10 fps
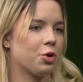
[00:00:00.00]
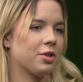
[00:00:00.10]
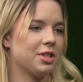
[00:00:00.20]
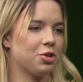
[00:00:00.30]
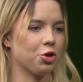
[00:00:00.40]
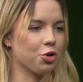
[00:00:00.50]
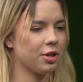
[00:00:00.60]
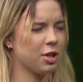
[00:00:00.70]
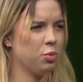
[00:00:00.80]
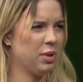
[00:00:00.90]
this
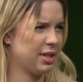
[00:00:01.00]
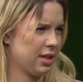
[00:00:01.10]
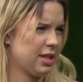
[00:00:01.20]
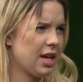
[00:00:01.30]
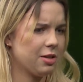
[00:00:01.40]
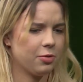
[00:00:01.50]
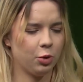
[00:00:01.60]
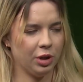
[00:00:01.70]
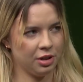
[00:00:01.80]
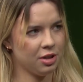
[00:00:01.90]
journey to be
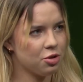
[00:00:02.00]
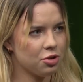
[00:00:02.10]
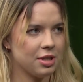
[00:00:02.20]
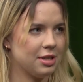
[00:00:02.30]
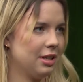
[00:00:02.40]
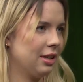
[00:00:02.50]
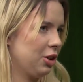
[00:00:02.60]
successful and interesting and